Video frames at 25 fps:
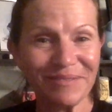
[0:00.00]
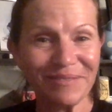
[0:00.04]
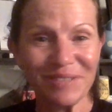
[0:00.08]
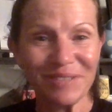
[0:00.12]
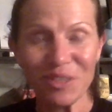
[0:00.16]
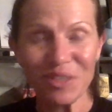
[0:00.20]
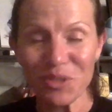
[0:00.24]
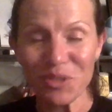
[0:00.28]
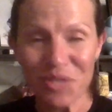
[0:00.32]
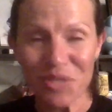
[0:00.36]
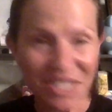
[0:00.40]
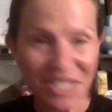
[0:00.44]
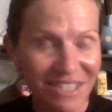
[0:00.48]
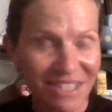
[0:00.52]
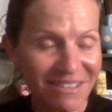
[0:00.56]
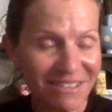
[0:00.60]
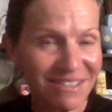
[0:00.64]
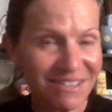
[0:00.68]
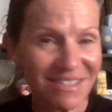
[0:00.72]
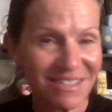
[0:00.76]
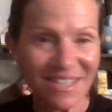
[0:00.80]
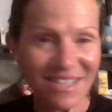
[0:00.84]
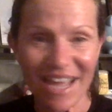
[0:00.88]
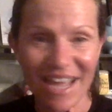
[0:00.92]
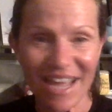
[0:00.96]
your skill
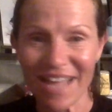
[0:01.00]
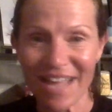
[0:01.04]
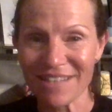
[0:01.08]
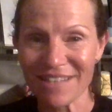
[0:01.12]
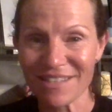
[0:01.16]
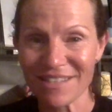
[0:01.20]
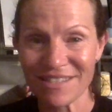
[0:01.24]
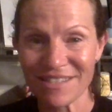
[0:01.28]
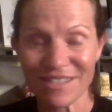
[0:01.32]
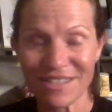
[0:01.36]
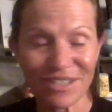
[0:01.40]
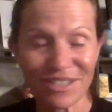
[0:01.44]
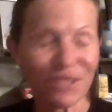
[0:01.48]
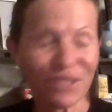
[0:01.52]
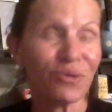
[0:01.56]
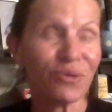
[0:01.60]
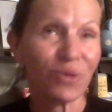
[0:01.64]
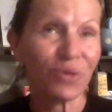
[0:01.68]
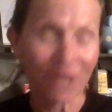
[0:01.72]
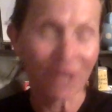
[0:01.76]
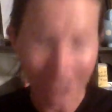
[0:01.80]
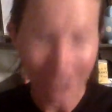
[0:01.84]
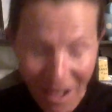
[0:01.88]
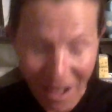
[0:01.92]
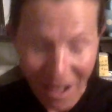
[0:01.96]
sets,
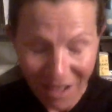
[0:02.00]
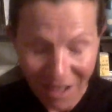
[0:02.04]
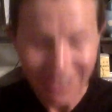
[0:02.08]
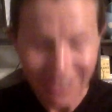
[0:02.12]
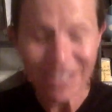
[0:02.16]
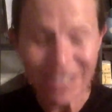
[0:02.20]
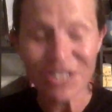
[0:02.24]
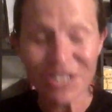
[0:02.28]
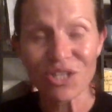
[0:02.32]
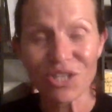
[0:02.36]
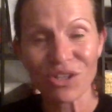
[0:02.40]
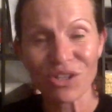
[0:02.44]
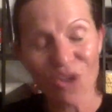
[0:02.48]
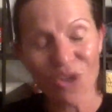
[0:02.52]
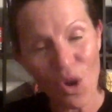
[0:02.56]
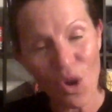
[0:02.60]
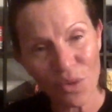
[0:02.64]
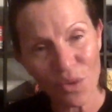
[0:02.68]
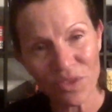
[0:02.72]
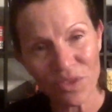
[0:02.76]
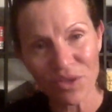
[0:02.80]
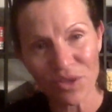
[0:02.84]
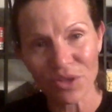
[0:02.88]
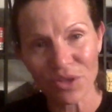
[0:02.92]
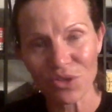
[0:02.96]
your knowledge, along
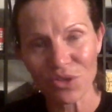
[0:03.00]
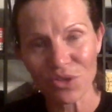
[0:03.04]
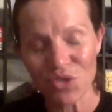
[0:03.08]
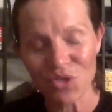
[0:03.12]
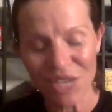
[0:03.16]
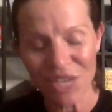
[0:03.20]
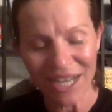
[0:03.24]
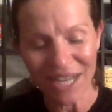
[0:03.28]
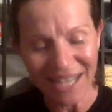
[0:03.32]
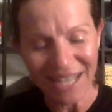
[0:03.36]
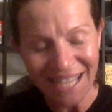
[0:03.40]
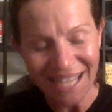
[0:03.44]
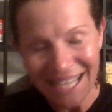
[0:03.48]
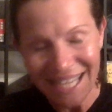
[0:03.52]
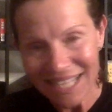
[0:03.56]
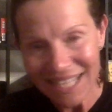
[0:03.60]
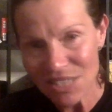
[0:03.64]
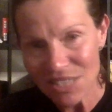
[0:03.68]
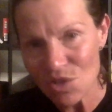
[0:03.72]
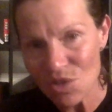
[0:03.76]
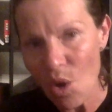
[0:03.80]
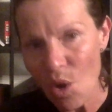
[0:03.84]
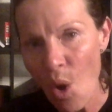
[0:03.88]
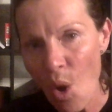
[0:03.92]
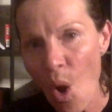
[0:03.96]
with your understanding,
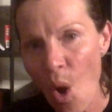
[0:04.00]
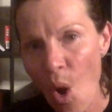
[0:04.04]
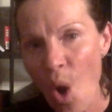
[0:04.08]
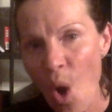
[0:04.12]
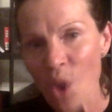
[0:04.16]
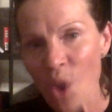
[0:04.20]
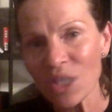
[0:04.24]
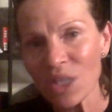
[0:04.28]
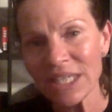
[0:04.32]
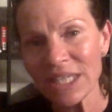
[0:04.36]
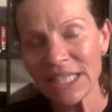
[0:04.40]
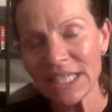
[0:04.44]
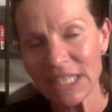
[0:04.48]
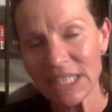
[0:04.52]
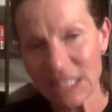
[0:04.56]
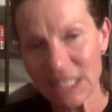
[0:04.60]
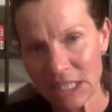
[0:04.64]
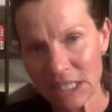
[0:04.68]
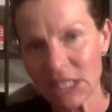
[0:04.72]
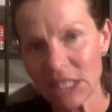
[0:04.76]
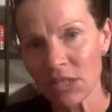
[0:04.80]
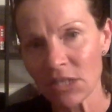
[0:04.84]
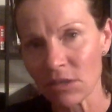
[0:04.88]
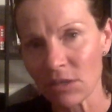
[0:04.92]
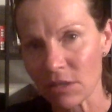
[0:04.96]
it's all
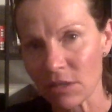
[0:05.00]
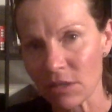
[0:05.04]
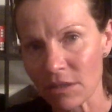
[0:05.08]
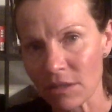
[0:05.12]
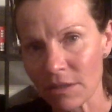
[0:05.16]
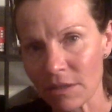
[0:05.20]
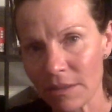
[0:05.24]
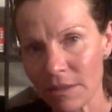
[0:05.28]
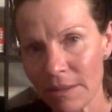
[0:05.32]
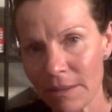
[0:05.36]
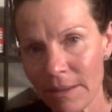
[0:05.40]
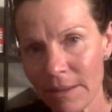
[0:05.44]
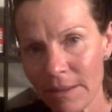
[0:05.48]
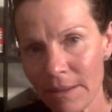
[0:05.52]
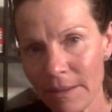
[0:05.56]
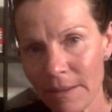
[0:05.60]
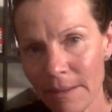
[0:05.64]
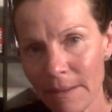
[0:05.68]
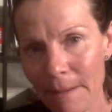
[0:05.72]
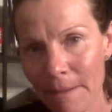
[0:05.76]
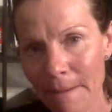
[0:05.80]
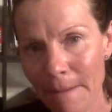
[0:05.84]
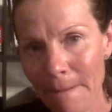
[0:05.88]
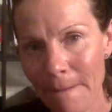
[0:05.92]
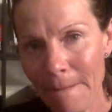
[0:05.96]
here.
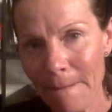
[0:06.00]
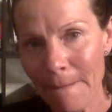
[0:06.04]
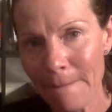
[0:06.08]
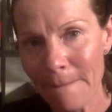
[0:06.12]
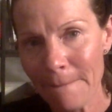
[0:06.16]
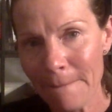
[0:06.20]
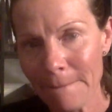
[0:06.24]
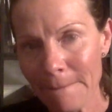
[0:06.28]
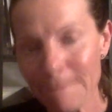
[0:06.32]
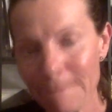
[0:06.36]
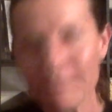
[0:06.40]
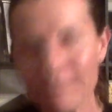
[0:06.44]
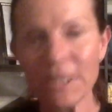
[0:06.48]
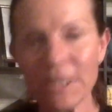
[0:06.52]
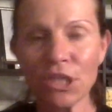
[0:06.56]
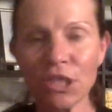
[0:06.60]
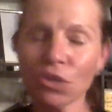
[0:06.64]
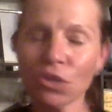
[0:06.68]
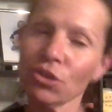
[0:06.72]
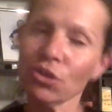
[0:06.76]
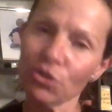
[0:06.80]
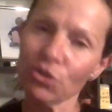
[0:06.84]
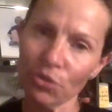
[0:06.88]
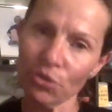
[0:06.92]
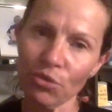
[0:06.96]
But
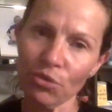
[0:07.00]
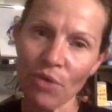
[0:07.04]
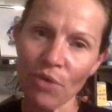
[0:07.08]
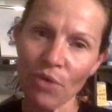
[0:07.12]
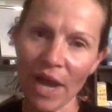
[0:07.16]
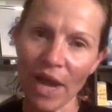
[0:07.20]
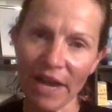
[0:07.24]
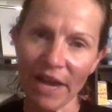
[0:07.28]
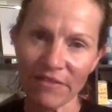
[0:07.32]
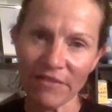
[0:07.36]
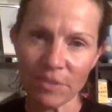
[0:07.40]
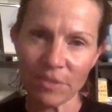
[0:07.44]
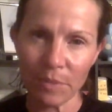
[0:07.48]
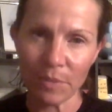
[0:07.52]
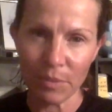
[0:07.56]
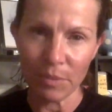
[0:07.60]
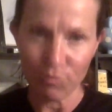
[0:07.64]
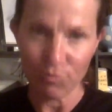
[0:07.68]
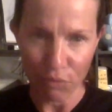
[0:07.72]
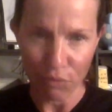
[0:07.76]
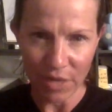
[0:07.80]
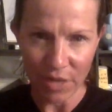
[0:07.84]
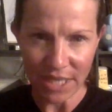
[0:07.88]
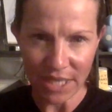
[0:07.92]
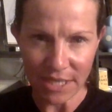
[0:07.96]
you have to be
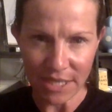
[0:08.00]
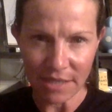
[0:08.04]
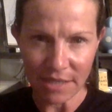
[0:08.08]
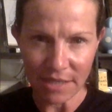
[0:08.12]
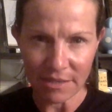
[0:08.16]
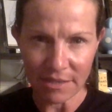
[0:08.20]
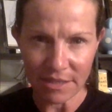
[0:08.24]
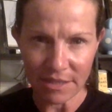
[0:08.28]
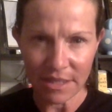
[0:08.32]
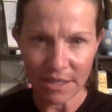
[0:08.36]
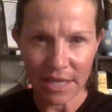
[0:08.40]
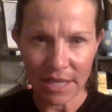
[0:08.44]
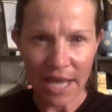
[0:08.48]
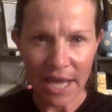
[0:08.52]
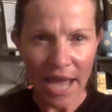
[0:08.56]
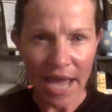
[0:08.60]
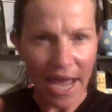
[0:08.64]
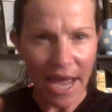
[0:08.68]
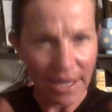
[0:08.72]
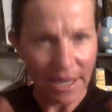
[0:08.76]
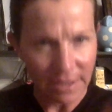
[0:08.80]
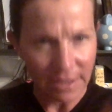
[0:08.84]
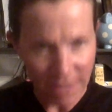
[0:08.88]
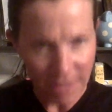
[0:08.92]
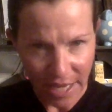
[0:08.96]
present
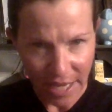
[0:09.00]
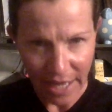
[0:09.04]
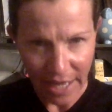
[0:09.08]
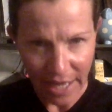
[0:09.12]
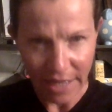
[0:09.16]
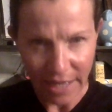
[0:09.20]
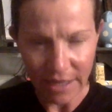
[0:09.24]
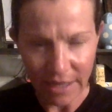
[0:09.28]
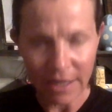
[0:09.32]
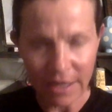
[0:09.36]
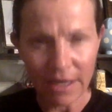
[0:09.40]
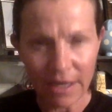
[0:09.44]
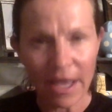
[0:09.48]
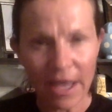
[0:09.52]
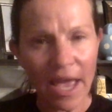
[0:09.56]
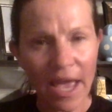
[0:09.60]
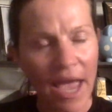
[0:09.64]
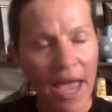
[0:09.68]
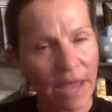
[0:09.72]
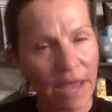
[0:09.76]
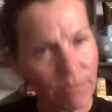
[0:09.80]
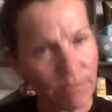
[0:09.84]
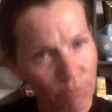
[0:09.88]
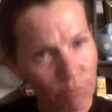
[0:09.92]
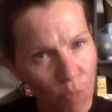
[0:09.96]
and take it
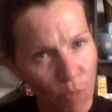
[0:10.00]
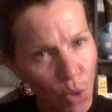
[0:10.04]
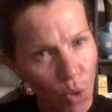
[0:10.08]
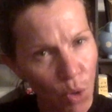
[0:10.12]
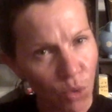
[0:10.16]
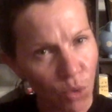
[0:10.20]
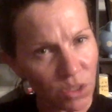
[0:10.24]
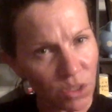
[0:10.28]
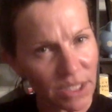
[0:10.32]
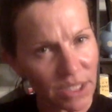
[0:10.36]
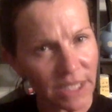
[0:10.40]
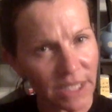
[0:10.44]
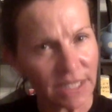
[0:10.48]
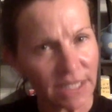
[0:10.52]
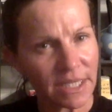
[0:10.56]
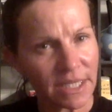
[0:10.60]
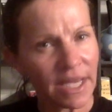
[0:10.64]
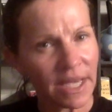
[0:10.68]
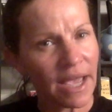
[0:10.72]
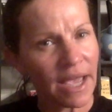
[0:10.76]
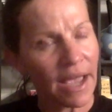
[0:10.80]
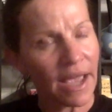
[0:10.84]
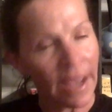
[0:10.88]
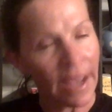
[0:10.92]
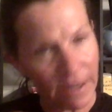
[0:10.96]
and mold it
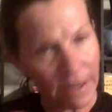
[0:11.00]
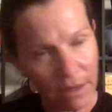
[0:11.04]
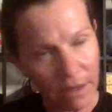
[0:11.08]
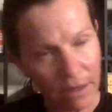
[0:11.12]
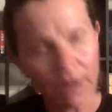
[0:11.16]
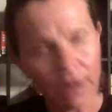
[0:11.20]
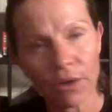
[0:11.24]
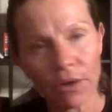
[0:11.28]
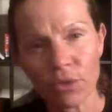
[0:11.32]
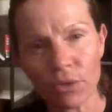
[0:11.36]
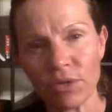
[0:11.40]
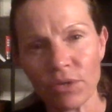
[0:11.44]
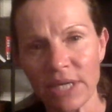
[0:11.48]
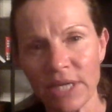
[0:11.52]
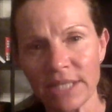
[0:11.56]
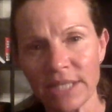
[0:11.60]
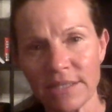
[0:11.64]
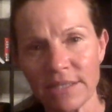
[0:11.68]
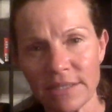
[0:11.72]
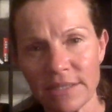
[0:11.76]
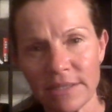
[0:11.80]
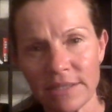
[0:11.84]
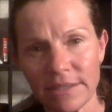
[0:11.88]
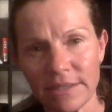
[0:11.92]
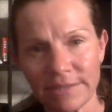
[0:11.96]
and own
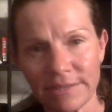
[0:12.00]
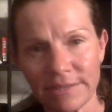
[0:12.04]
it.